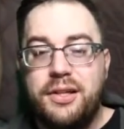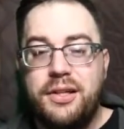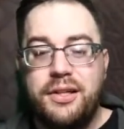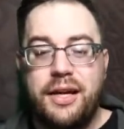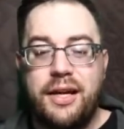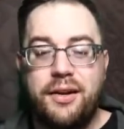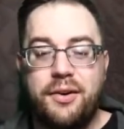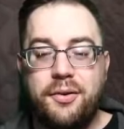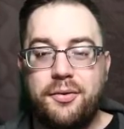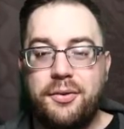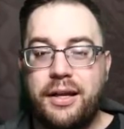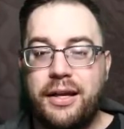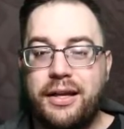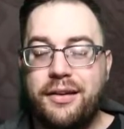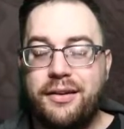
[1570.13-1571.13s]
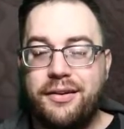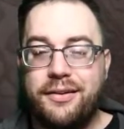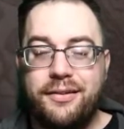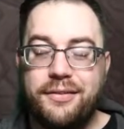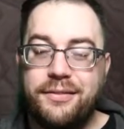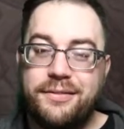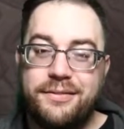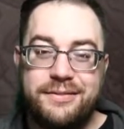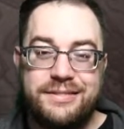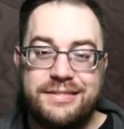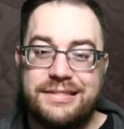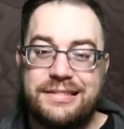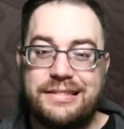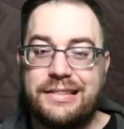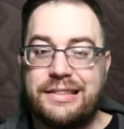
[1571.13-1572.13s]
that I don't like
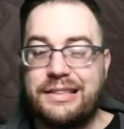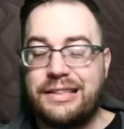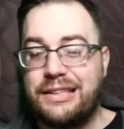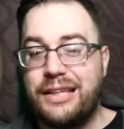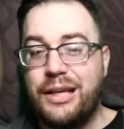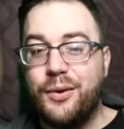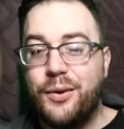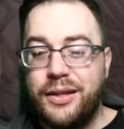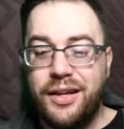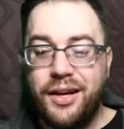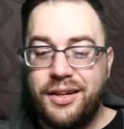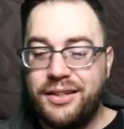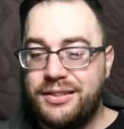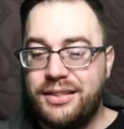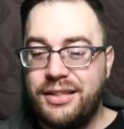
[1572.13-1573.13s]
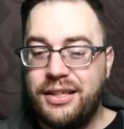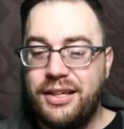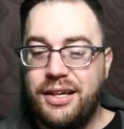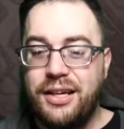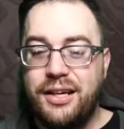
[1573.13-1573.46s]
to deal with, honestly.